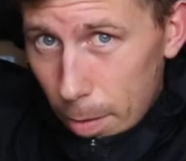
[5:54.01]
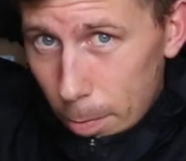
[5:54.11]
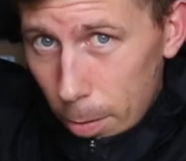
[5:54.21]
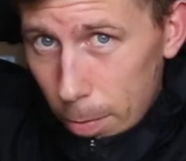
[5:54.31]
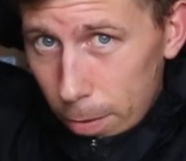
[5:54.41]
my
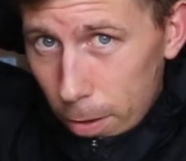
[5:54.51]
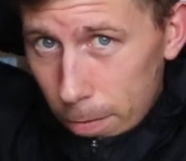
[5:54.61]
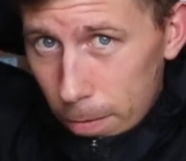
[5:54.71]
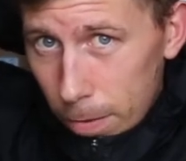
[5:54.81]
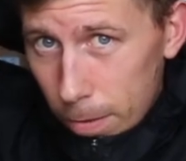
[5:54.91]
poppers off
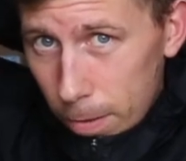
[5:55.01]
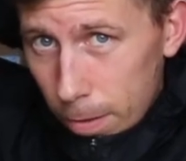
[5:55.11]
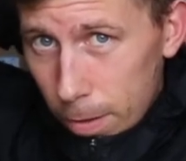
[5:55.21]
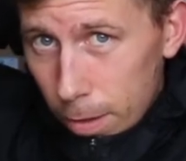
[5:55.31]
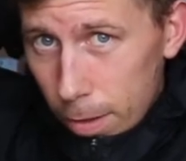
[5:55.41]

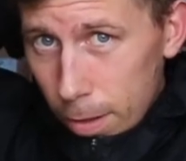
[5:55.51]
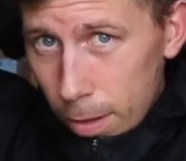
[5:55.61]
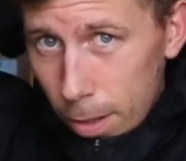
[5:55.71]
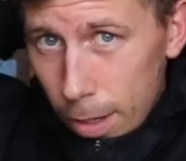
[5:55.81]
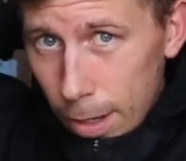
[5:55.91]

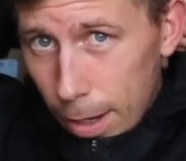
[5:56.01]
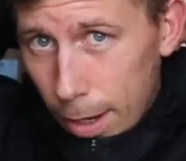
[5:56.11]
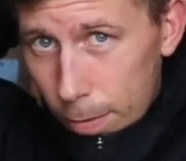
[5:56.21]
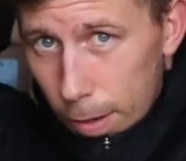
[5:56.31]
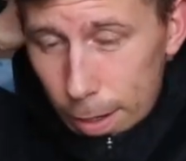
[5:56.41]

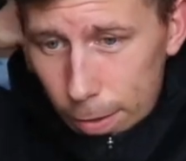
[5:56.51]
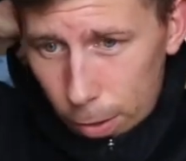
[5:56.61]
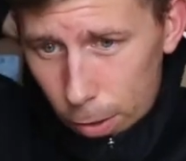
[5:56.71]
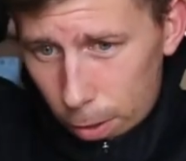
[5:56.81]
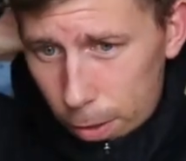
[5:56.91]
and release
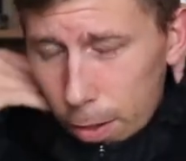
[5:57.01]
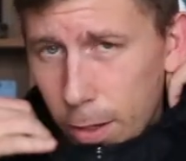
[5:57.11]
the hood,